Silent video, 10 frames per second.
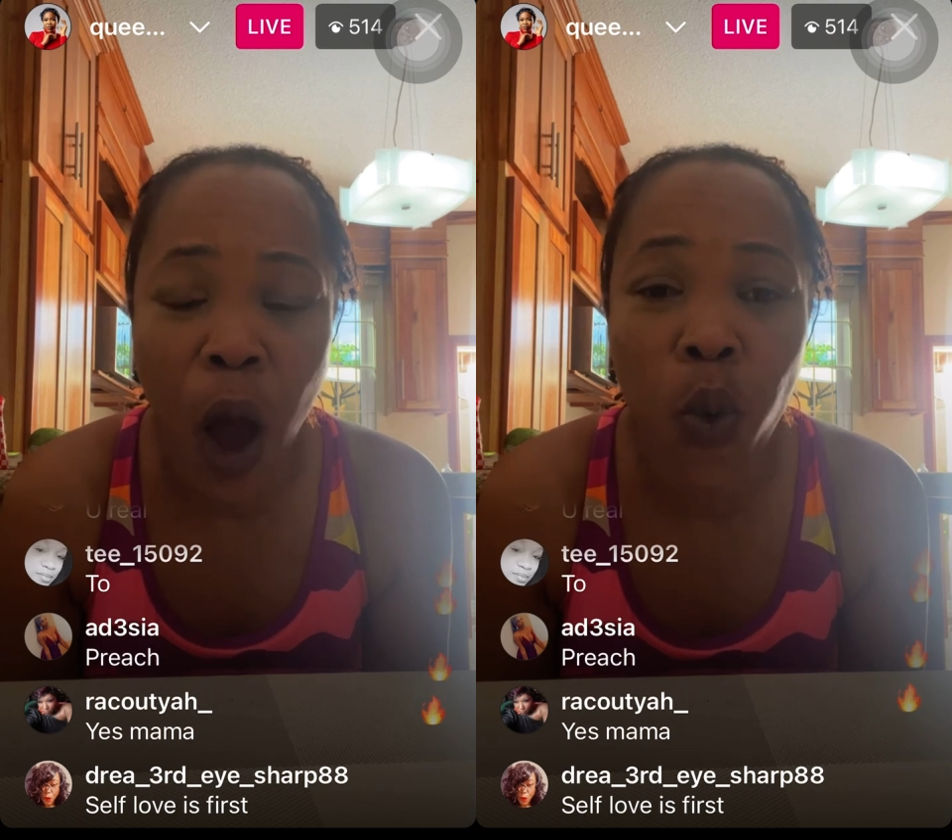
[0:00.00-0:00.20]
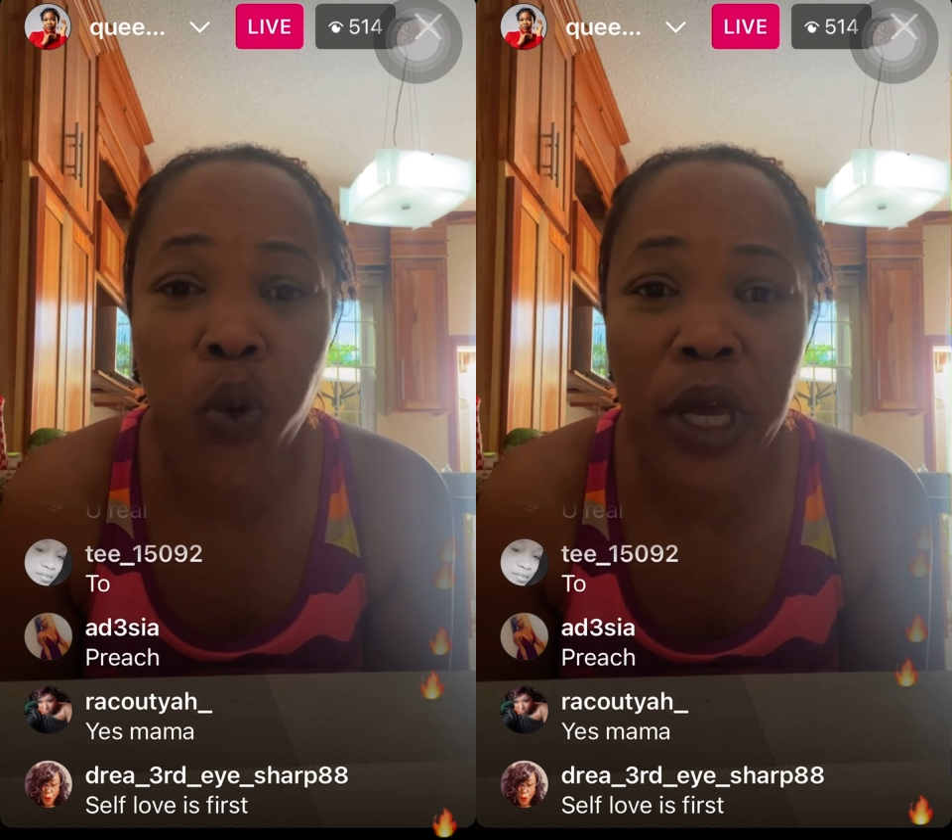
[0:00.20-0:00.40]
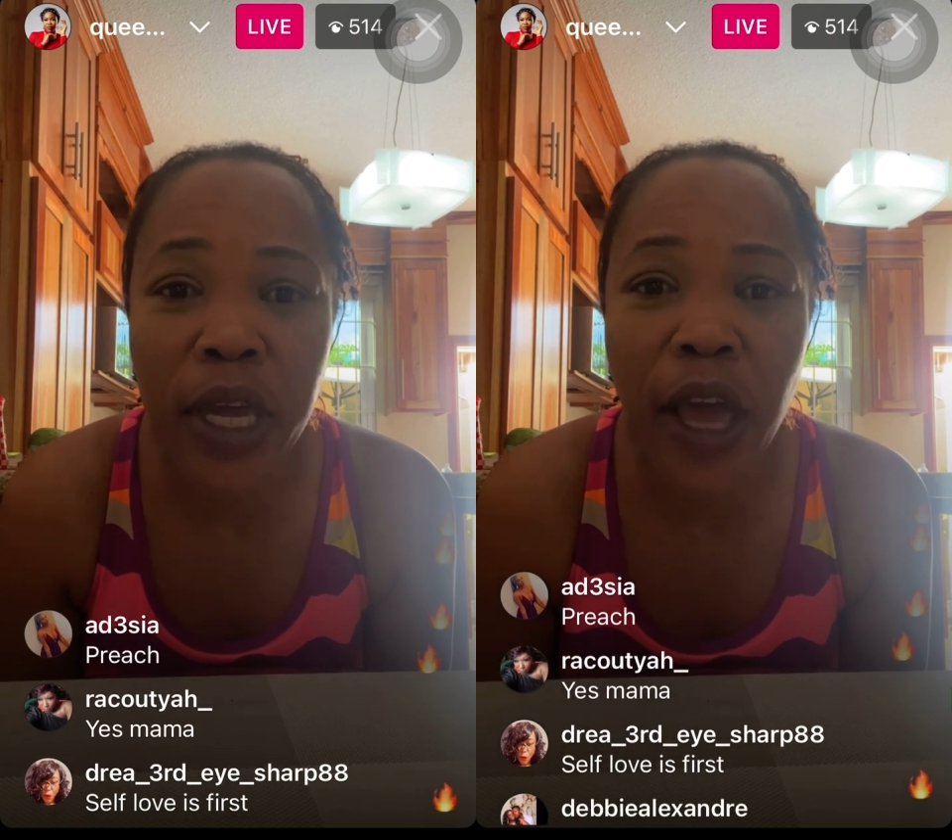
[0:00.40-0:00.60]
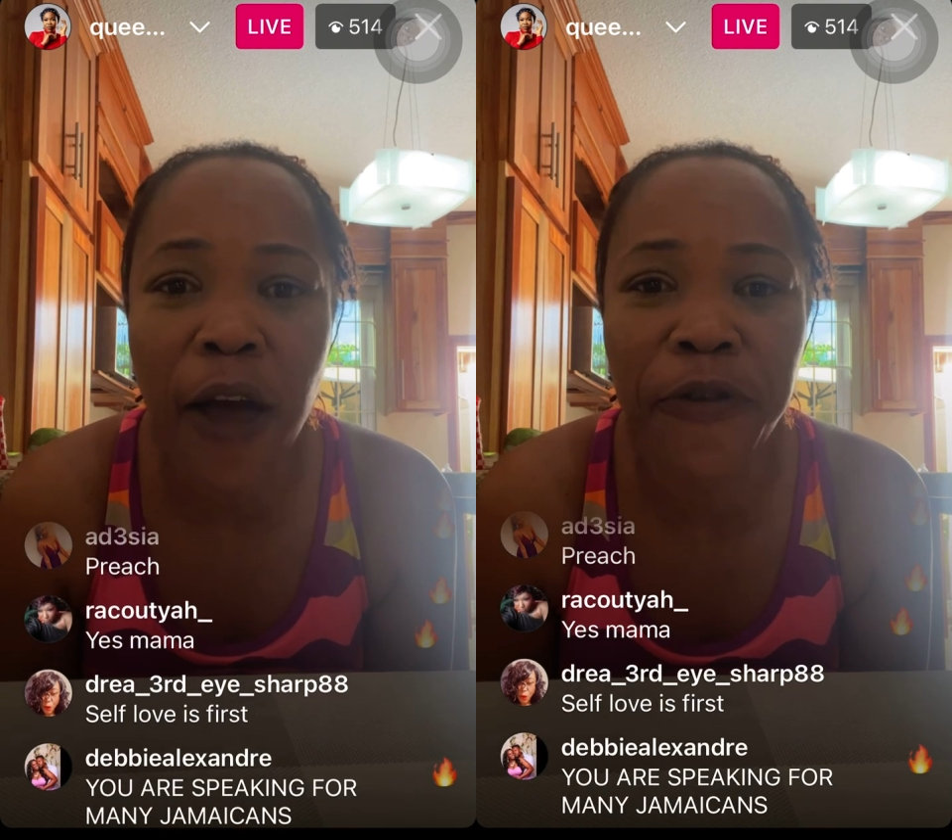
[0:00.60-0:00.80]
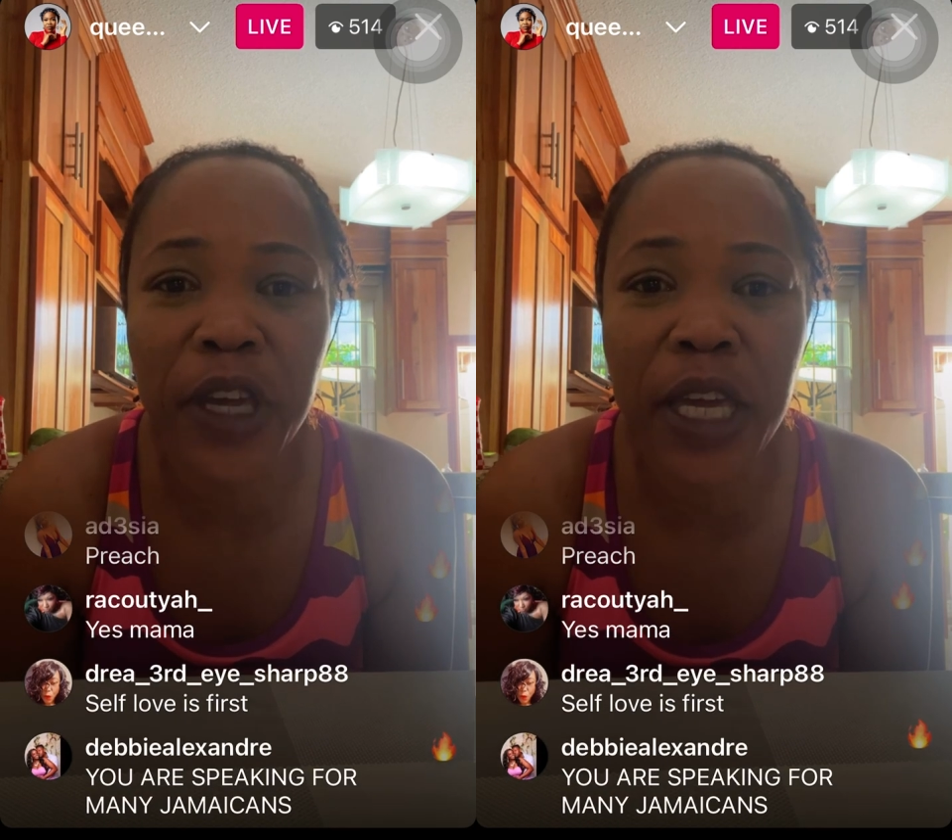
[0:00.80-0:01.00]
and
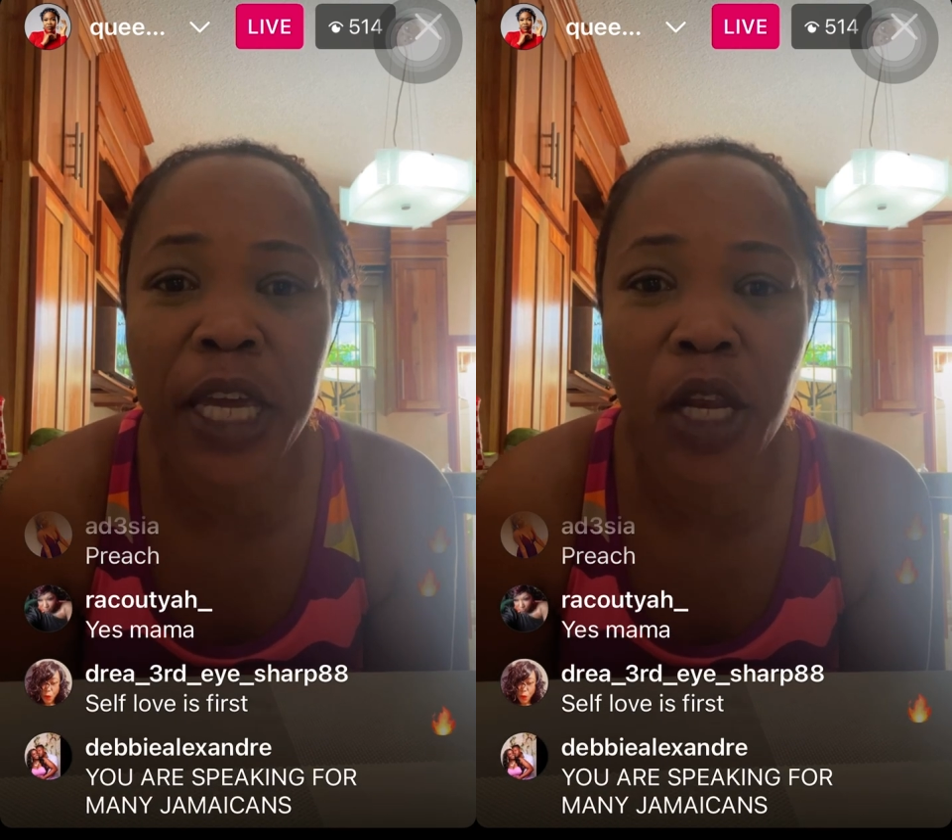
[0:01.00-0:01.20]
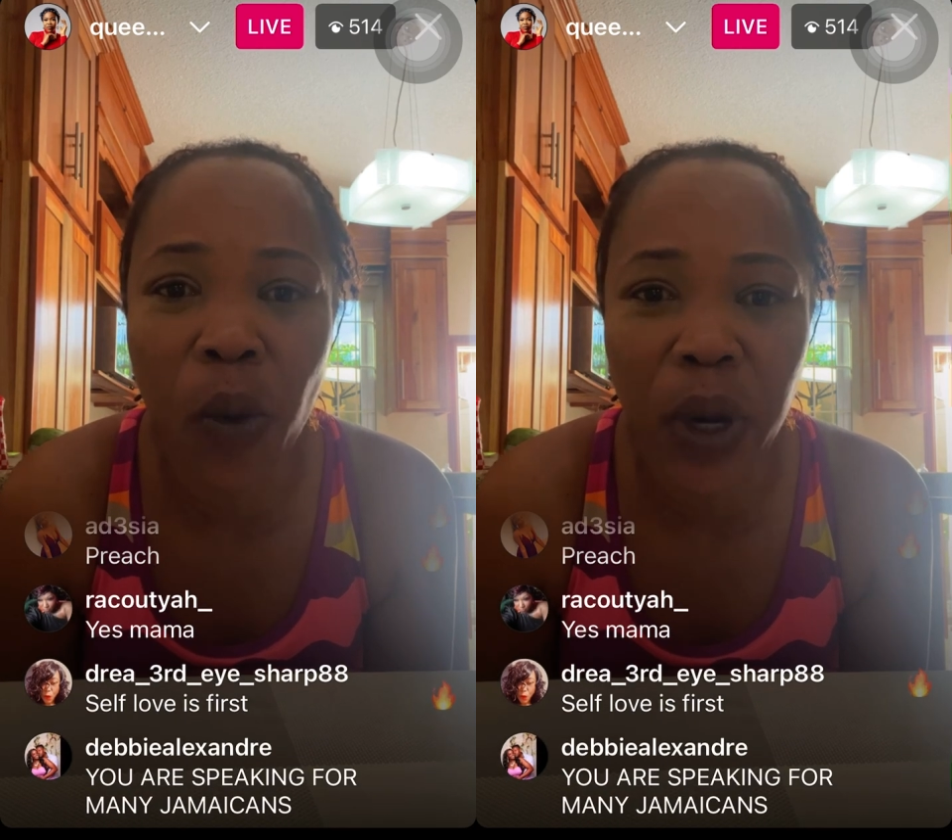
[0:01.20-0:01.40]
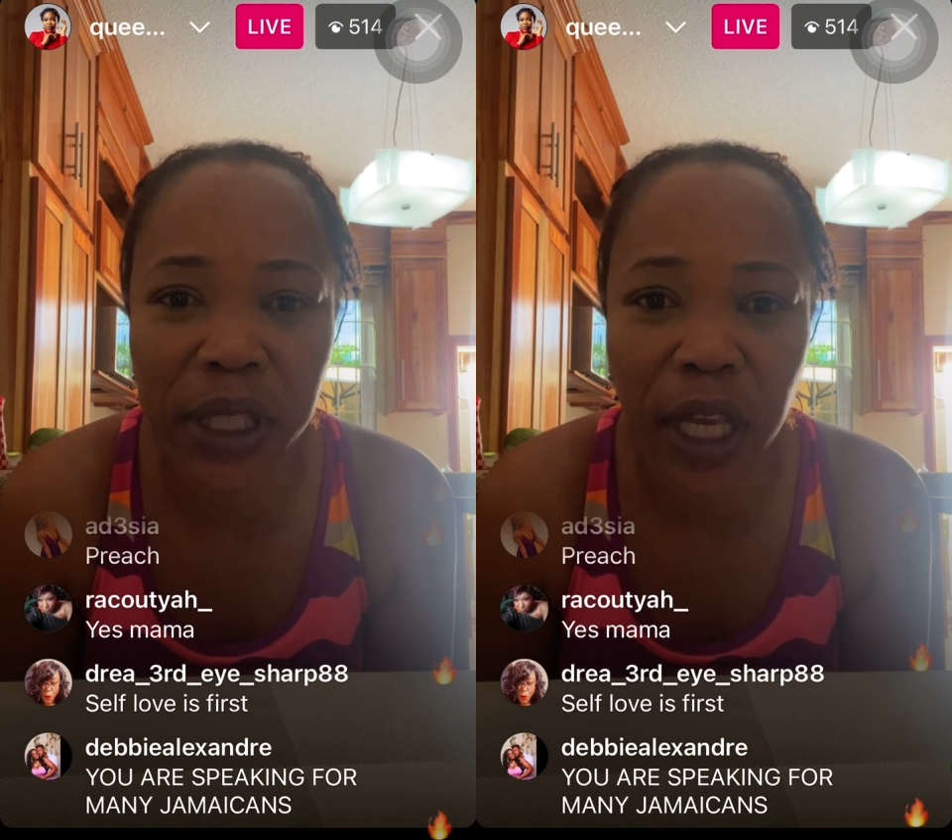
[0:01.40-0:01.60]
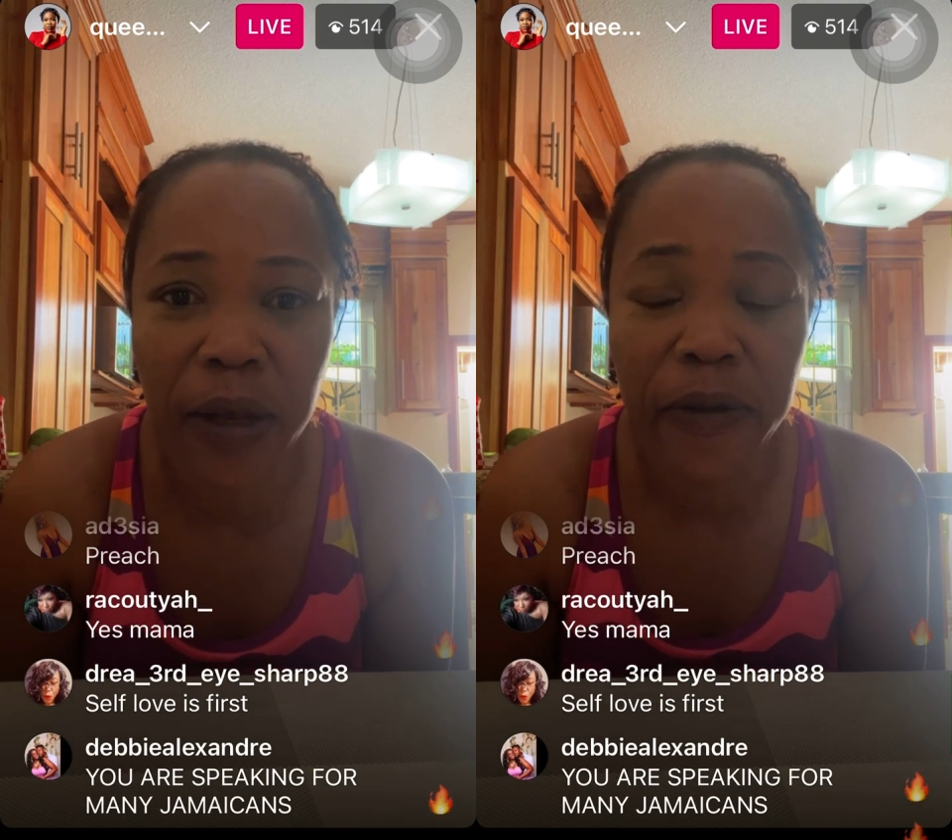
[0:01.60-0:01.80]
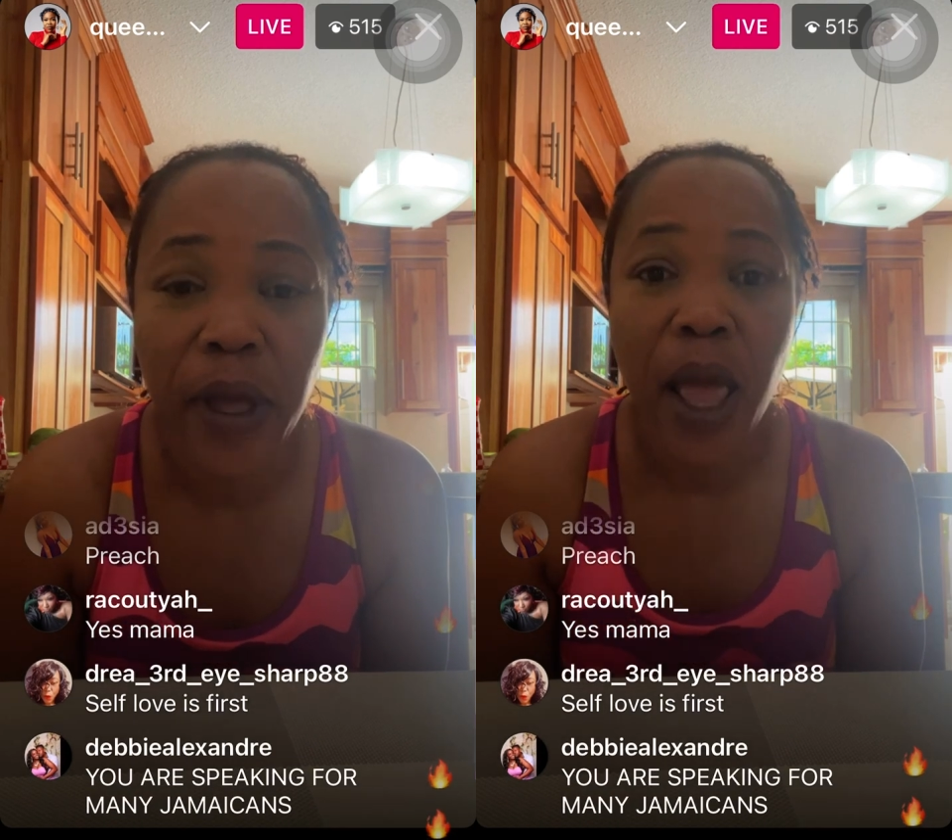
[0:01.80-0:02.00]
we have to heal
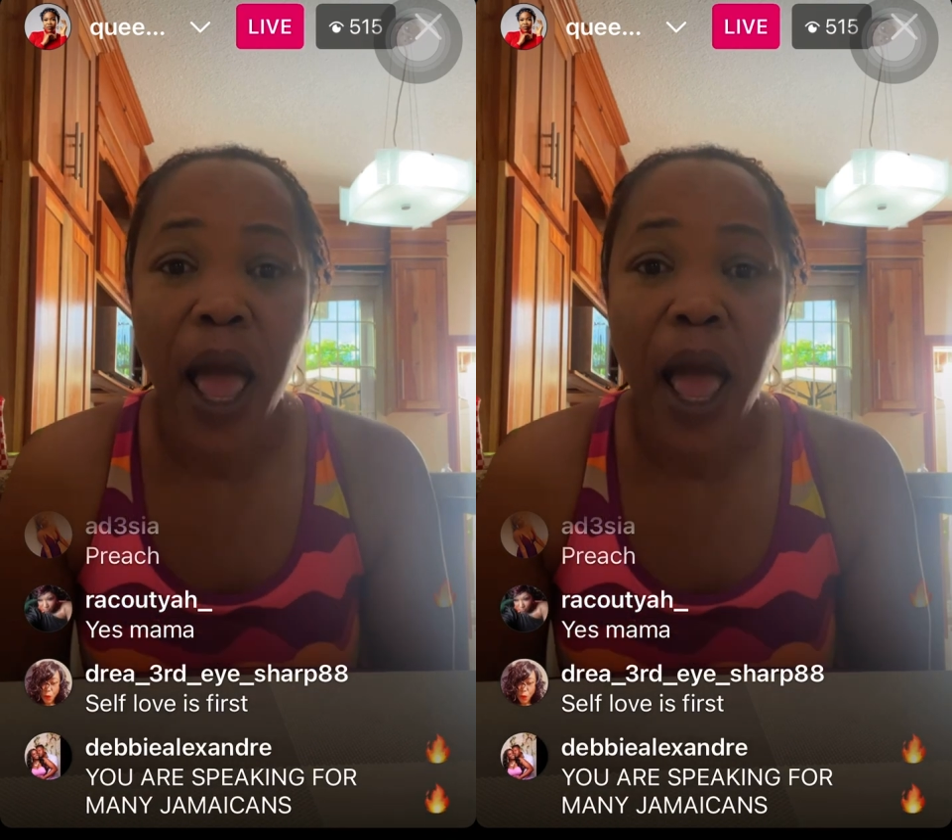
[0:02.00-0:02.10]
ourselves.